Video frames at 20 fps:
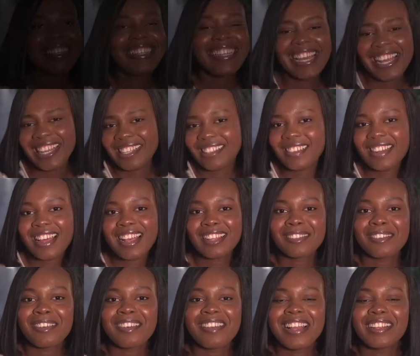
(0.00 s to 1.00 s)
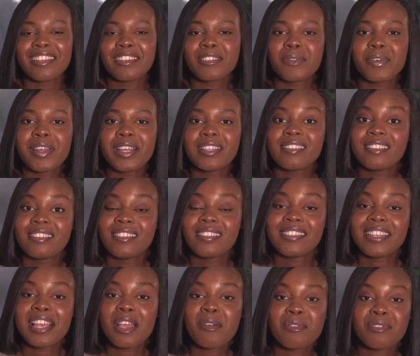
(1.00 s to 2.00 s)
Yeah, so that's all I just wanted to
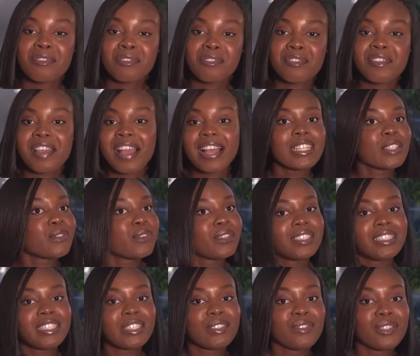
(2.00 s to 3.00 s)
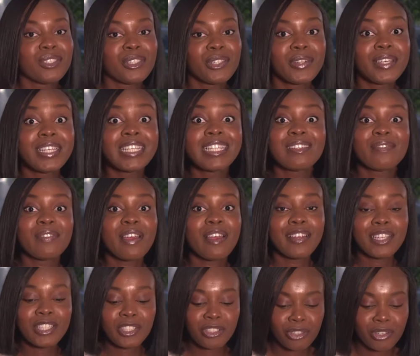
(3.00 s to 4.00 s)
share with you guys for this video. It's
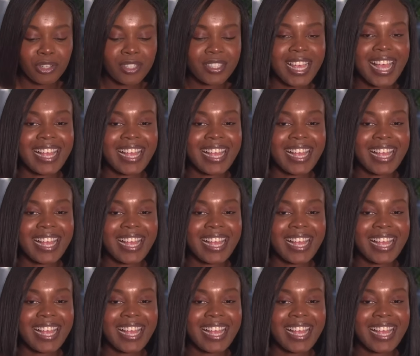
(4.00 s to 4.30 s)
very short.